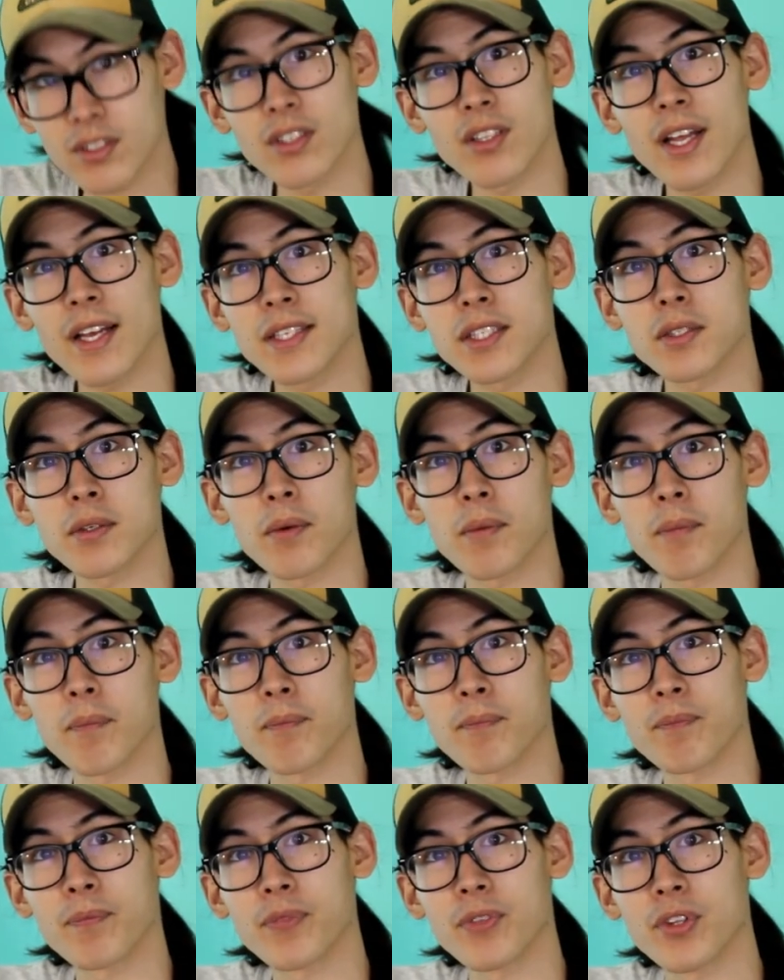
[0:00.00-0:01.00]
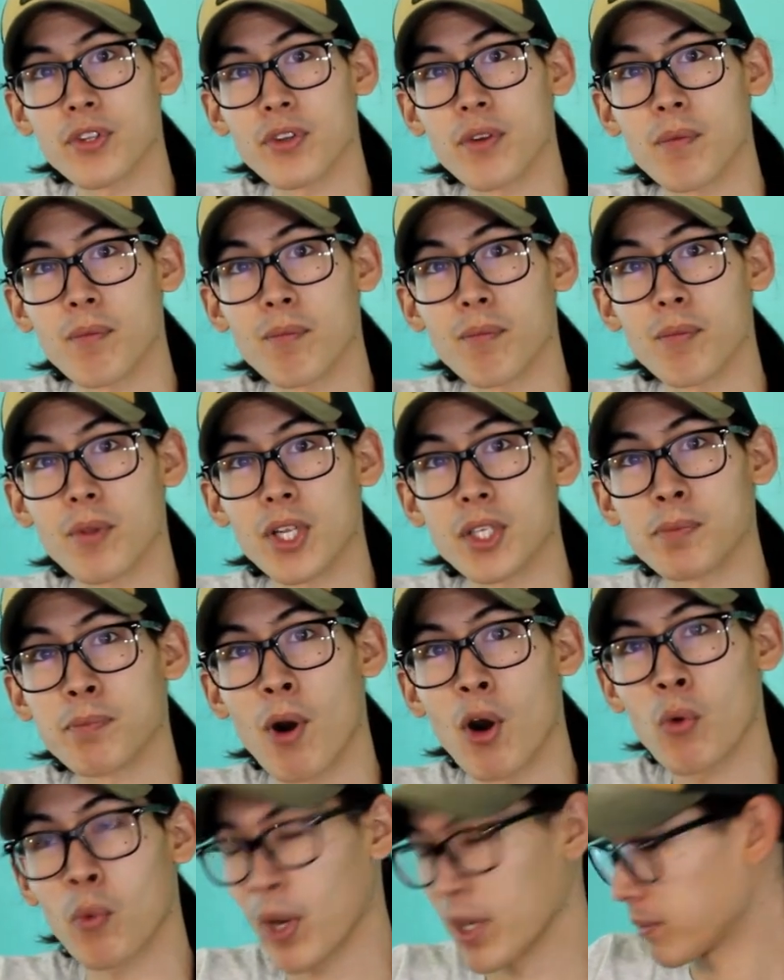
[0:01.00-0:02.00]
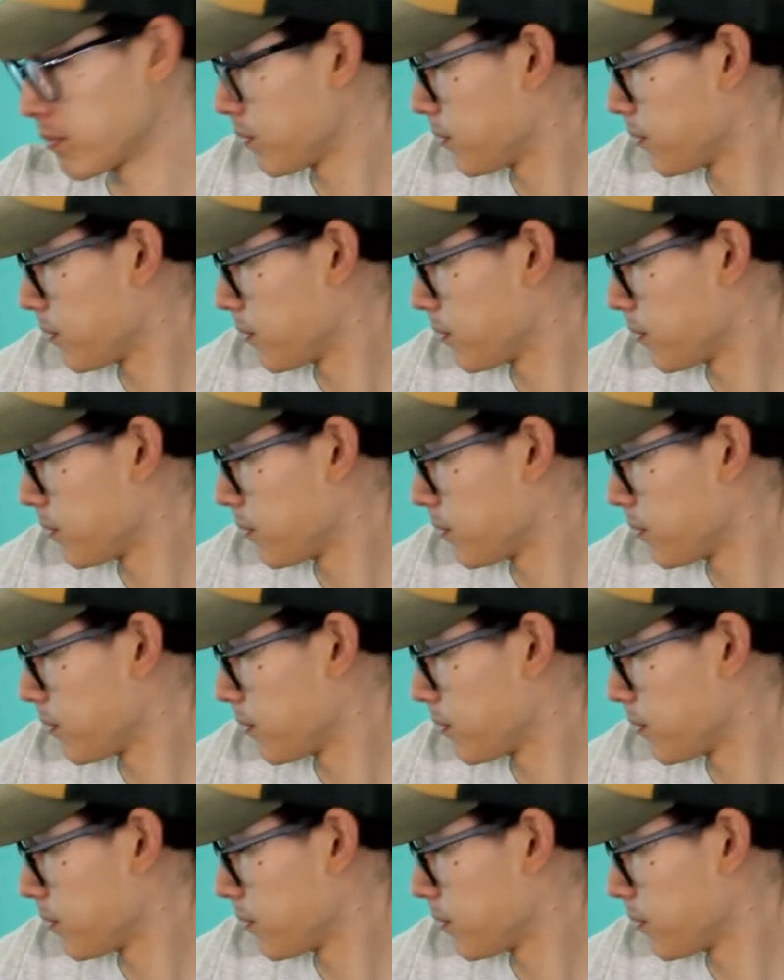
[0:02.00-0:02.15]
let's, let's burn one.